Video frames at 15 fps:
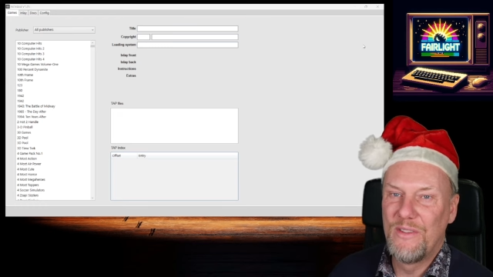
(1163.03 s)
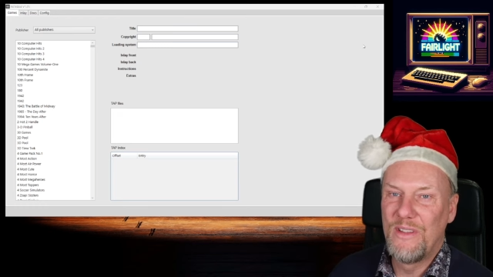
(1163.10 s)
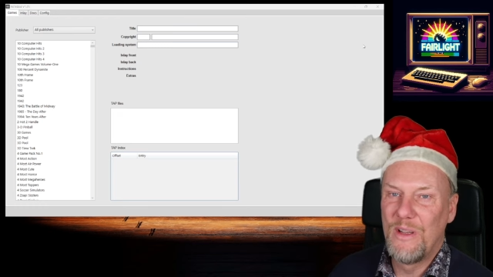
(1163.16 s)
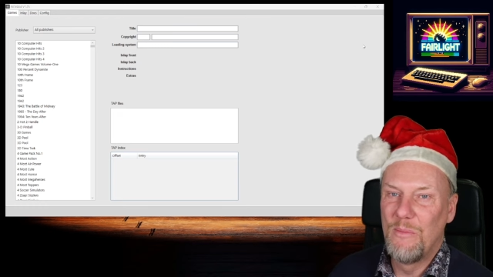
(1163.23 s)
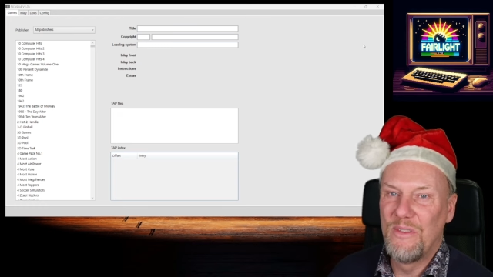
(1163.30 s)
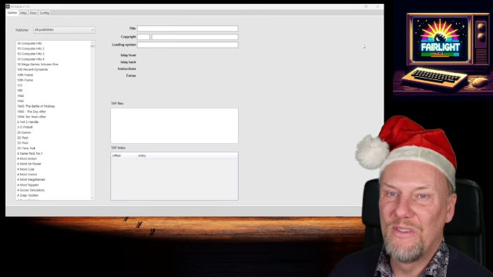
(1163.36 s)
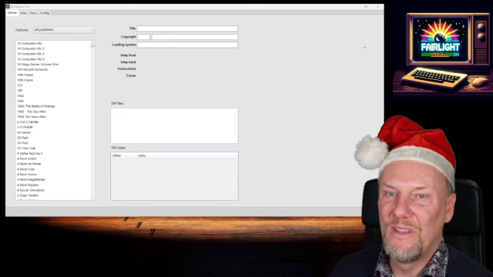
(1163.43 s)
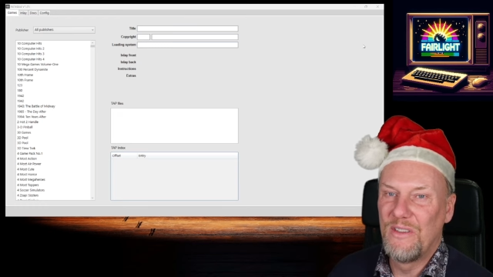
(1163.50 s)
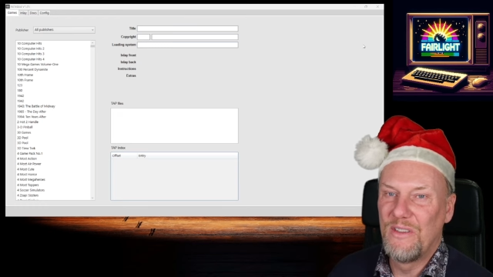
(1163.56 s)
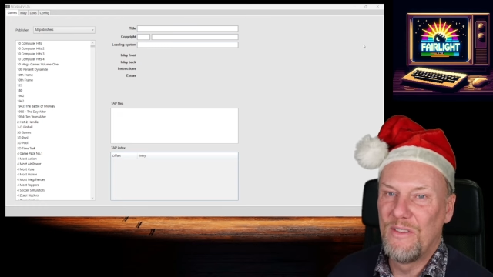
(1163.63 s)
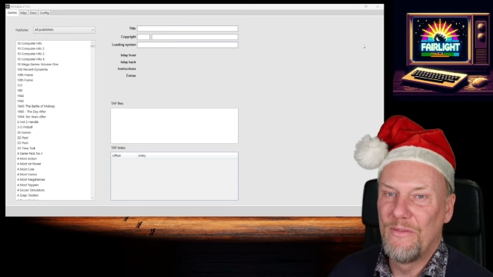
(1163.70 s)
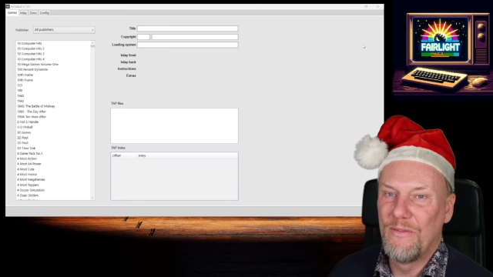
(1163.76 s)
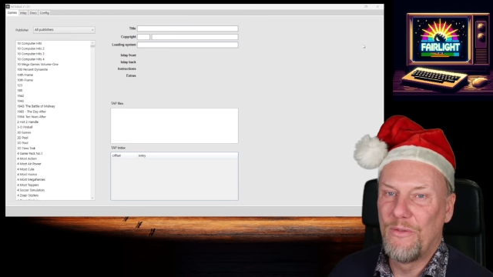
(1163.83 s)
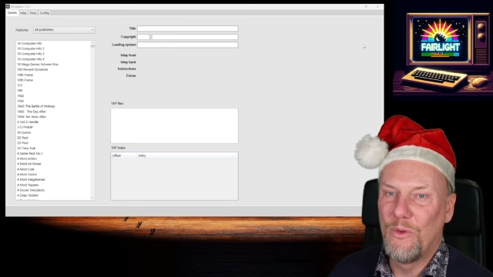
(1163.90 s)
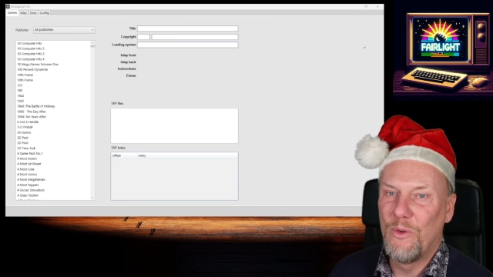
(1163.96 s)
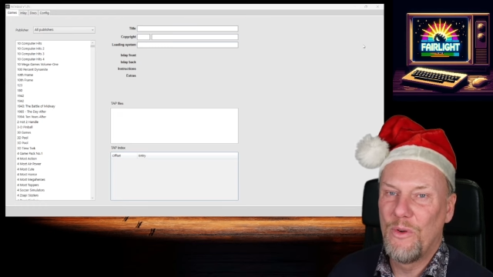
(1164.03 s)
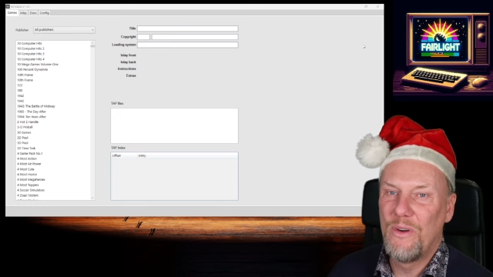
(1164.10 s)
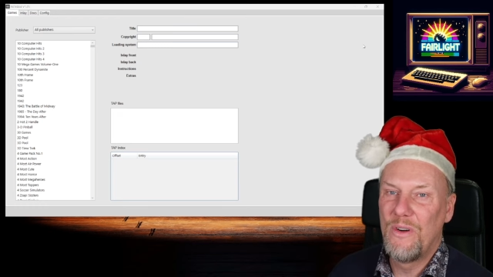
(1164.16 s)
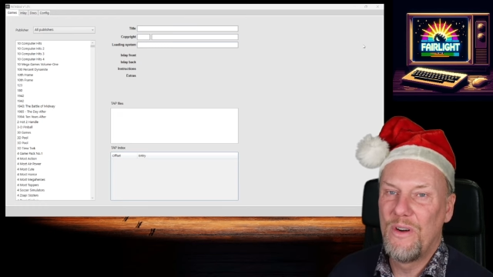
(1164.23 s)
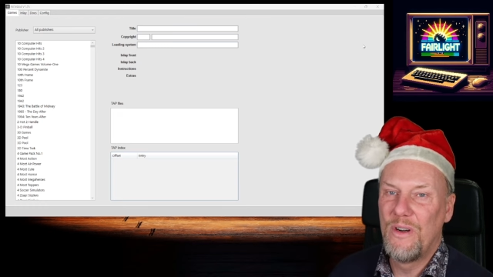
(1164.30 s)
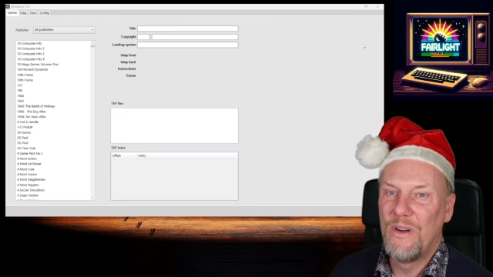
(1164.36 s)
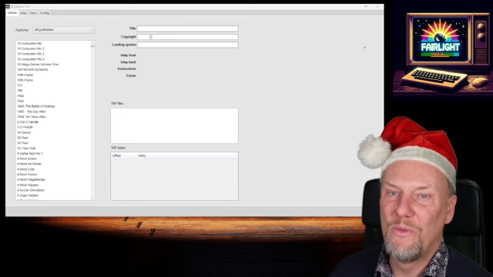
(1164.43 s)
Assembly
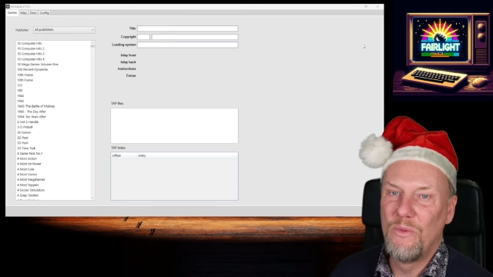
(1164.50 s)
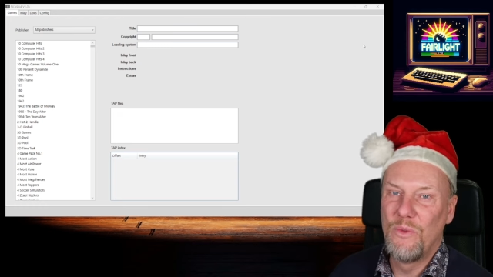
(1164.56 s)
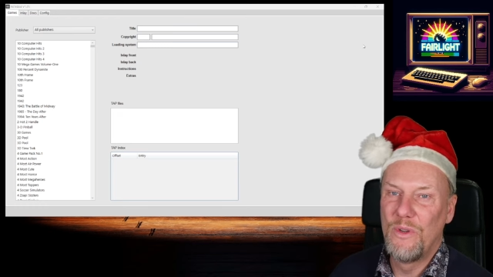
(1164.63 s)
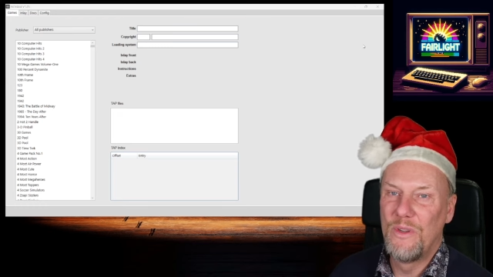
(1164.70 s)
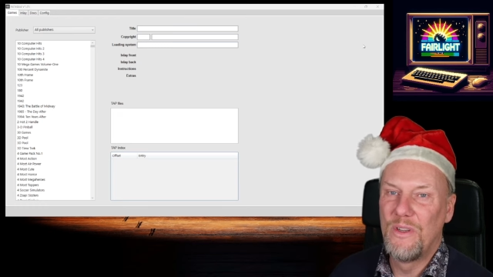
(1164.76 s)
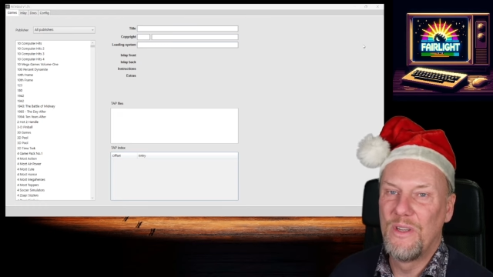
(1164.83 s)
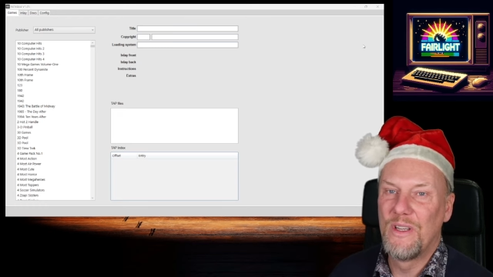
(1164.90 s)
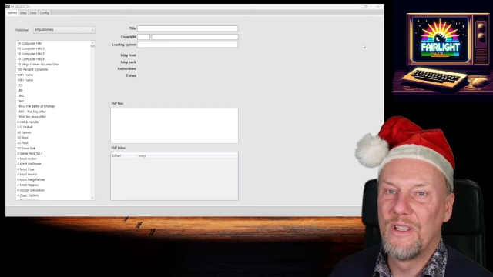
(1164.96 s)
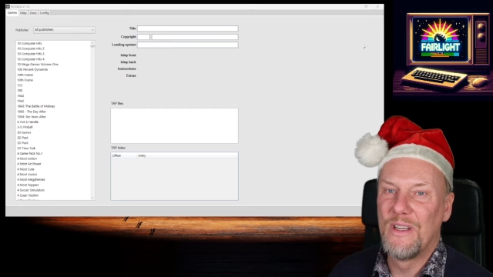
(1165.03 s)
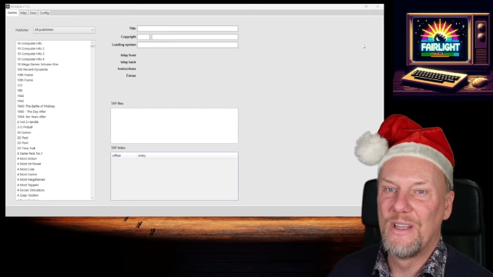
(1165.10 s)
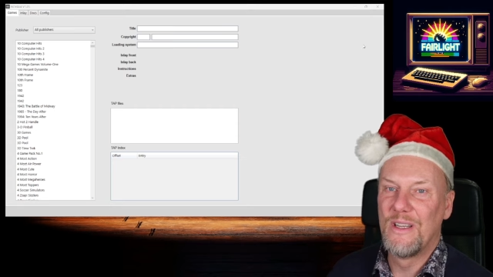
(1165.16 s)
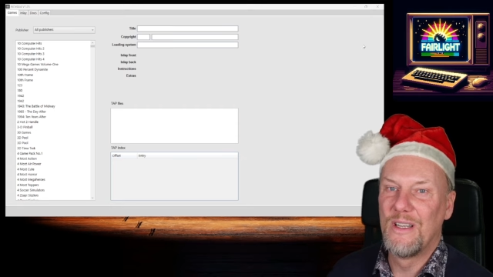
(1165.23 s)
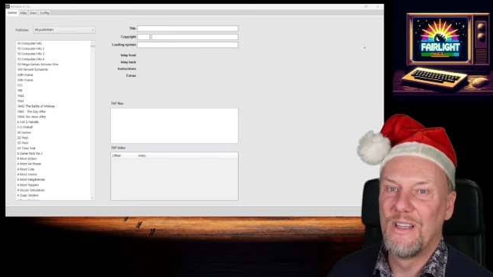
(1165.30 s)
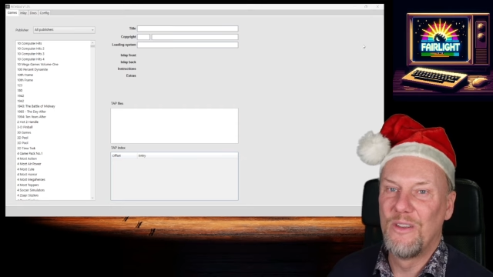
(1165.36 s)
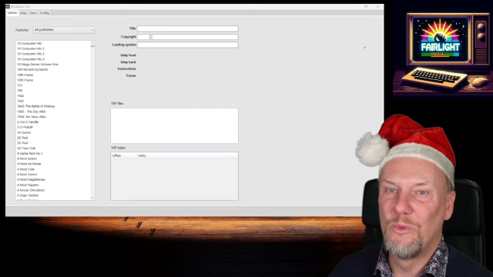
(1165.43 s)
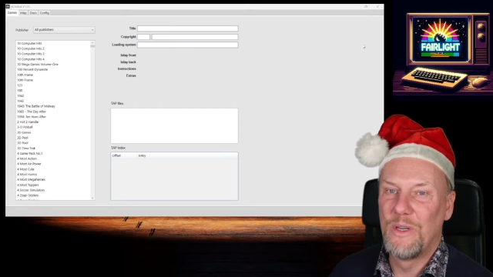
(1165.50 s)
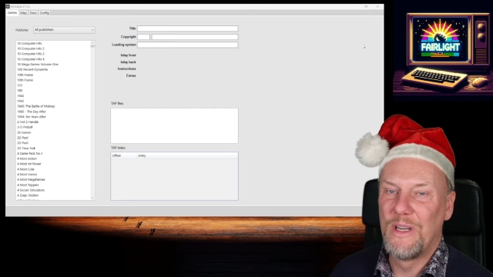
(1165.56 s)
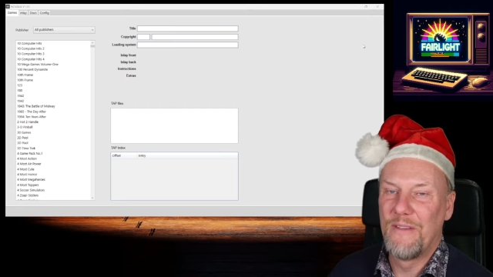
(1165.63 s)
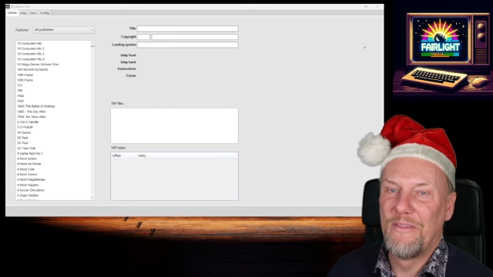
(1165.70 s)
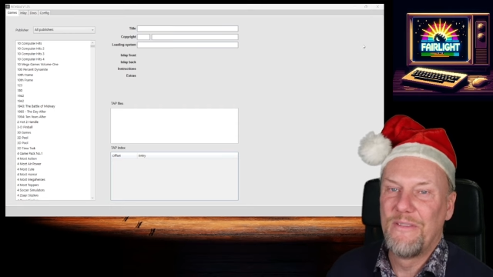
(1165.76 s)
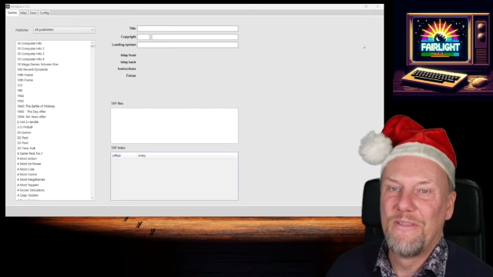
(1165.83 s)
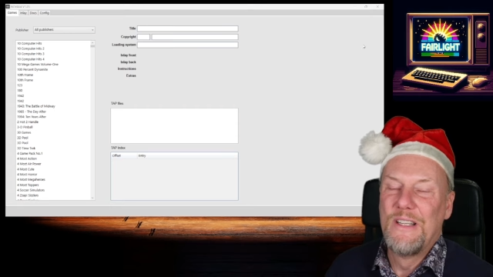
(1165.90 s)
64 would
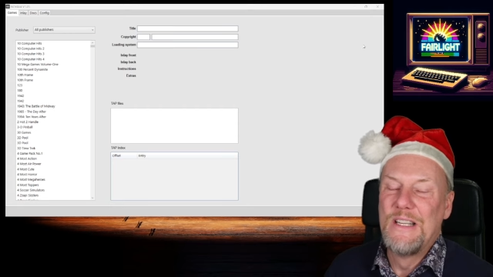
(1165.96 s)
have